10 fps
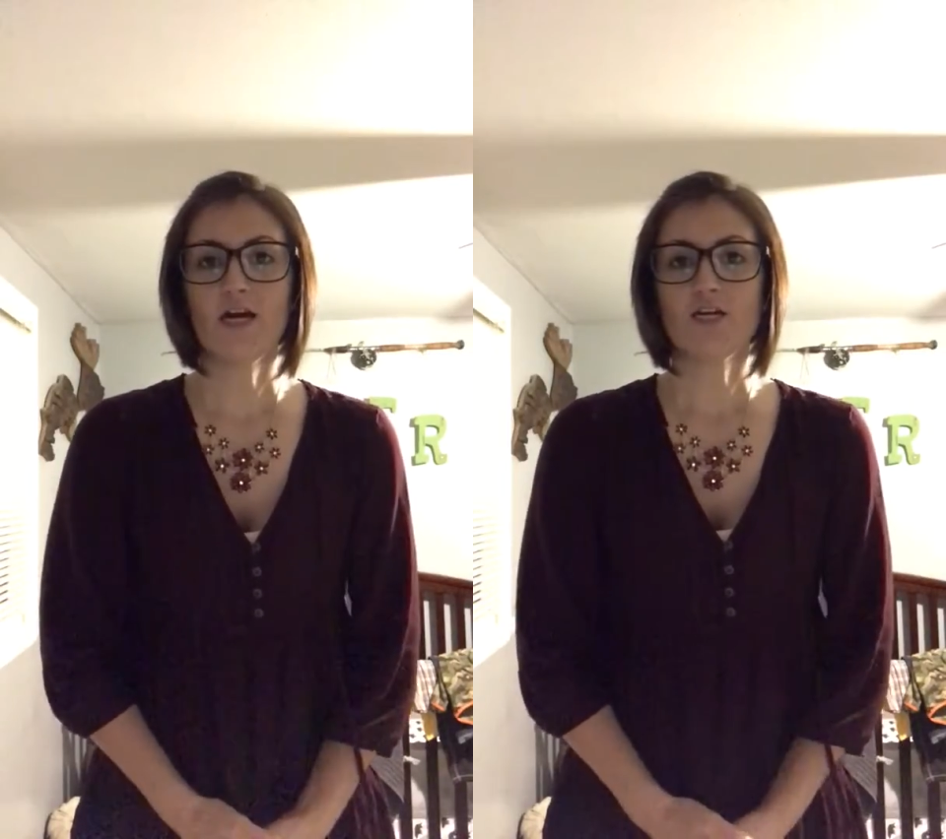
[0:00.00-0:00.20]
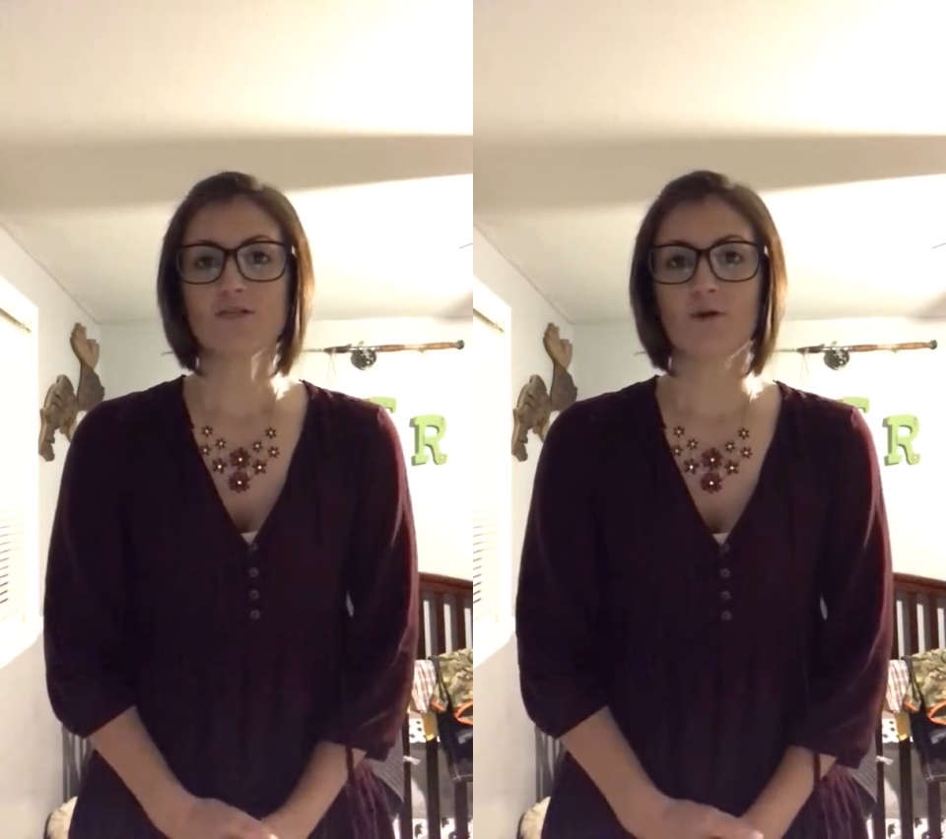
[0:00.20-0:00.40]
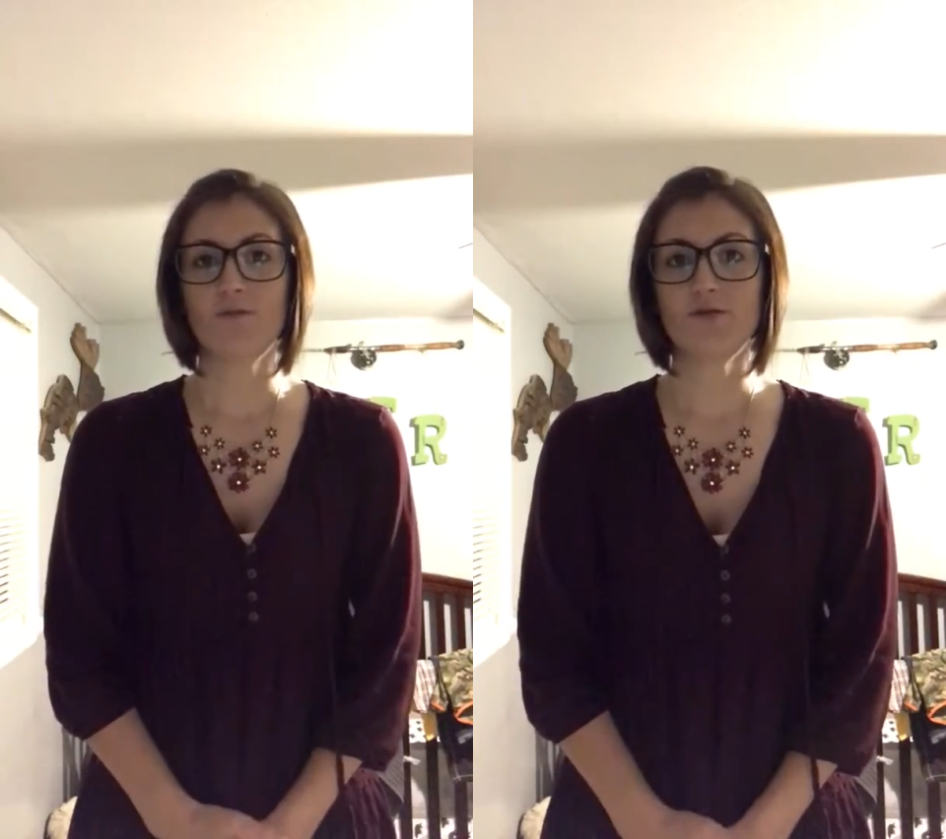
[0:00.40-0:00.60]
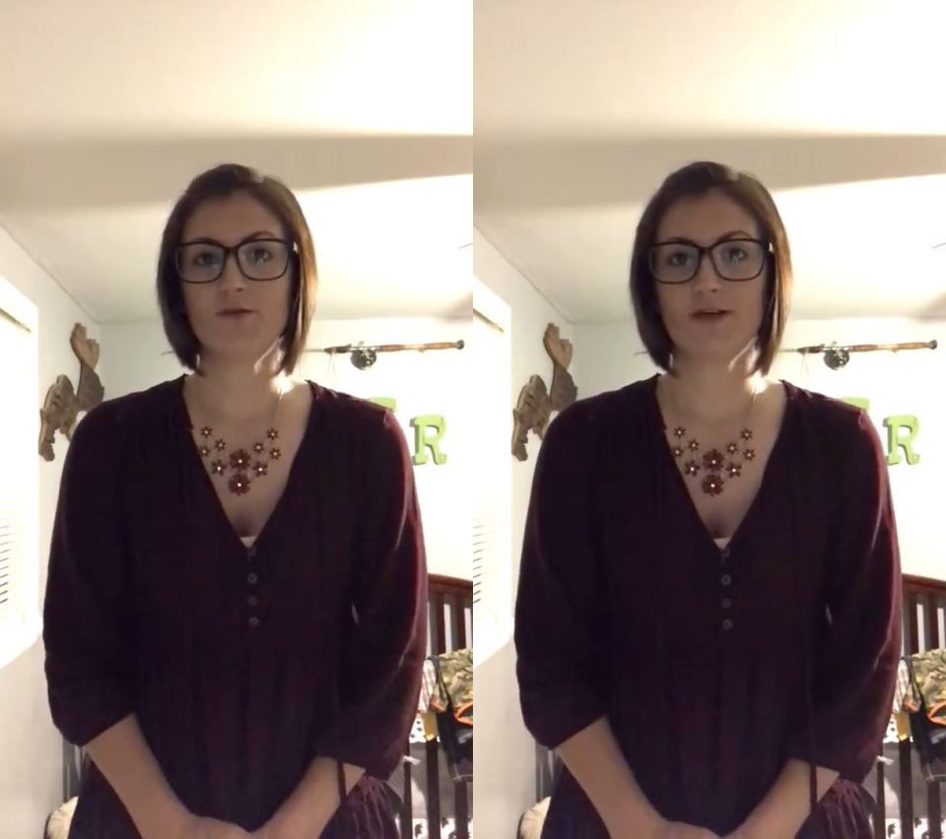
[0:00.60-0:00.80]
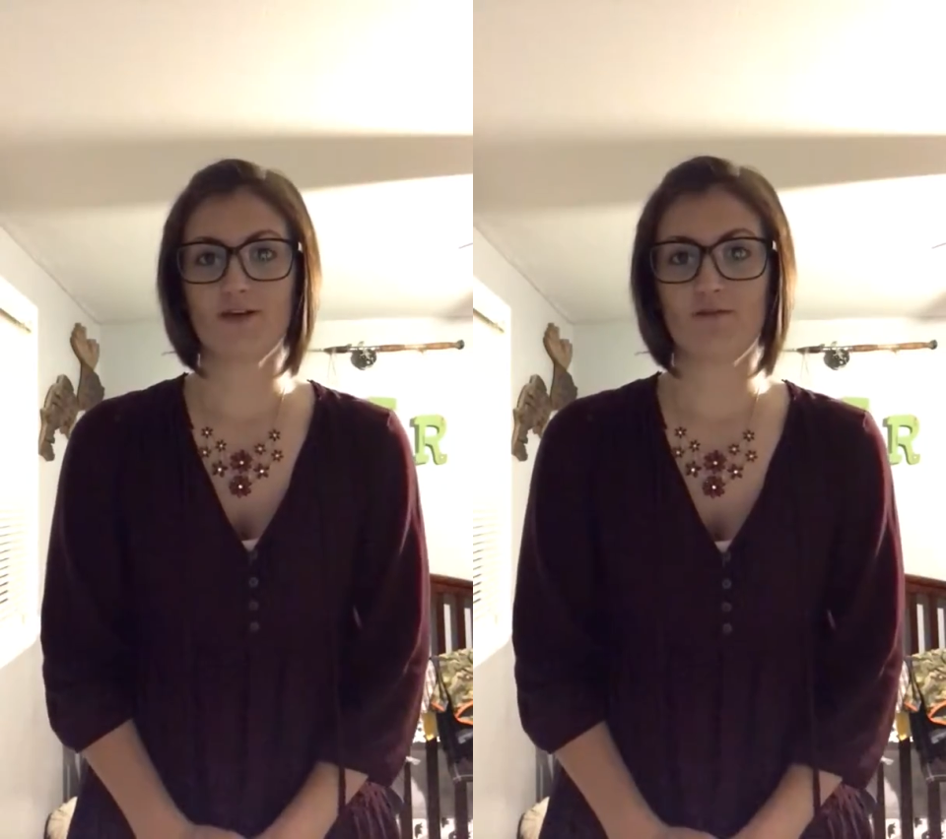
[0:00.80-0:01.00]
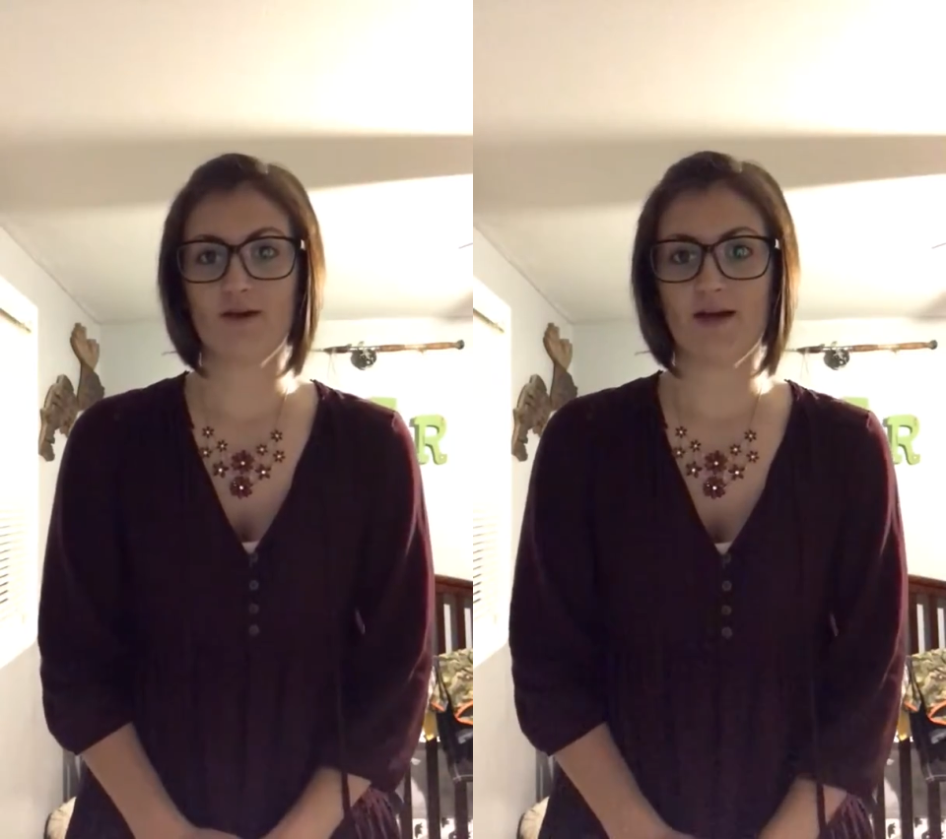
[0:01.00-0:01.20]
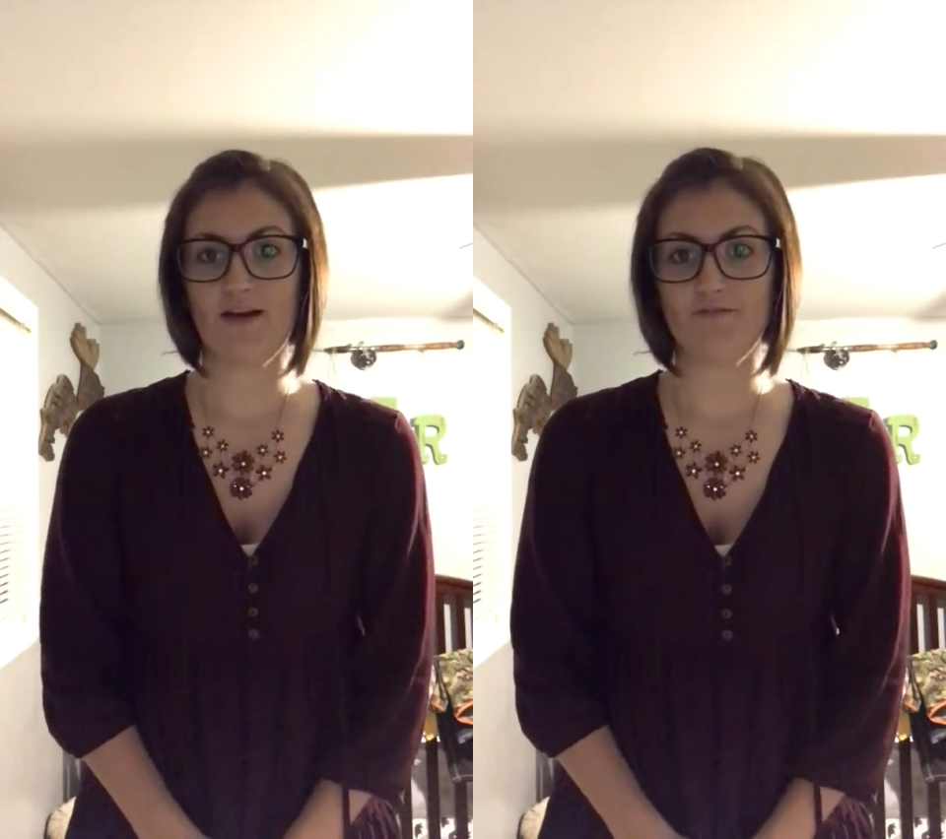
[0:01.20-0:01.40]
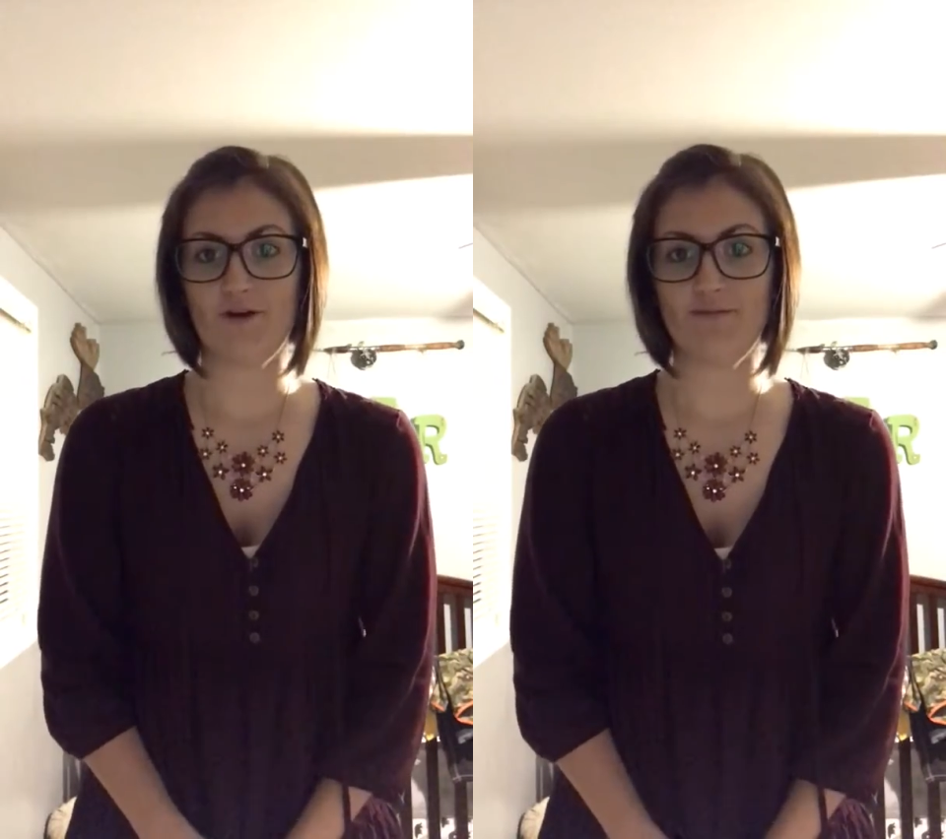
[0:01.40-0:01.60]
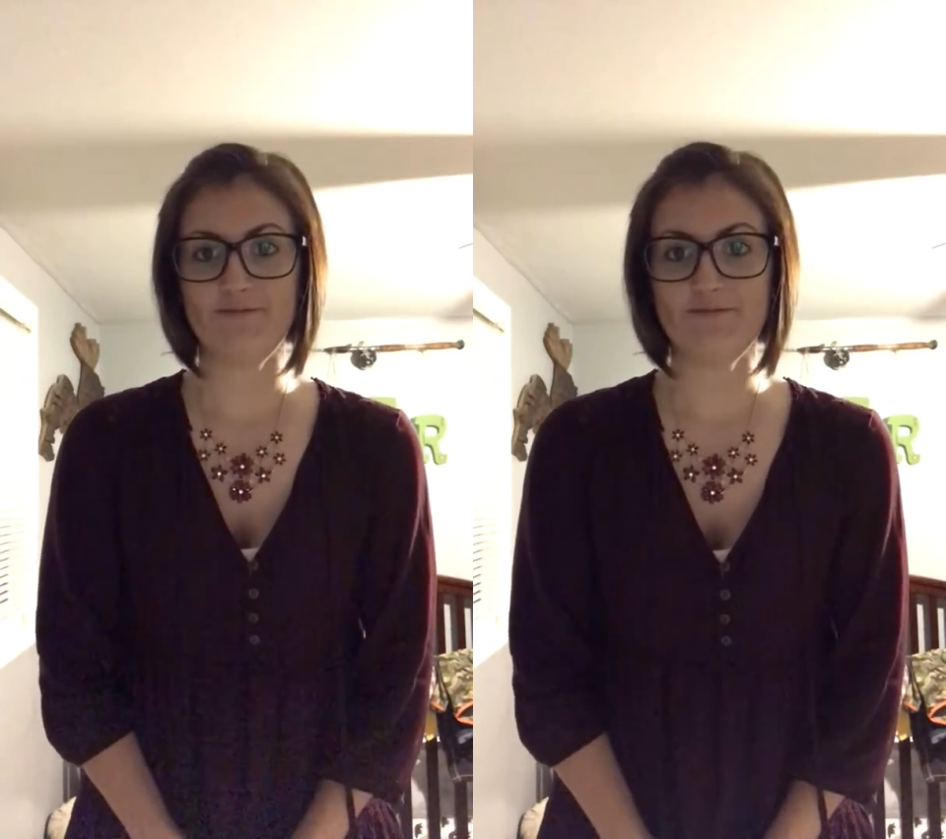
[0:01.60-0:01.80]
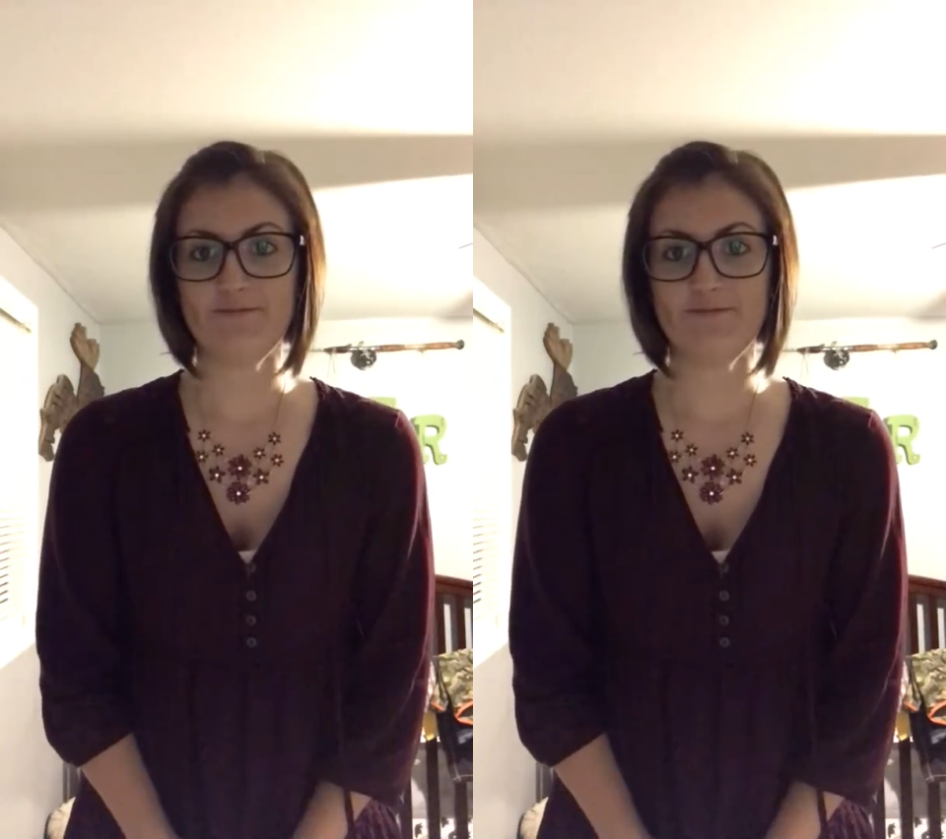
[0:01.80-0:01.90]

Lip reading: So I'm doing it on my iPhone.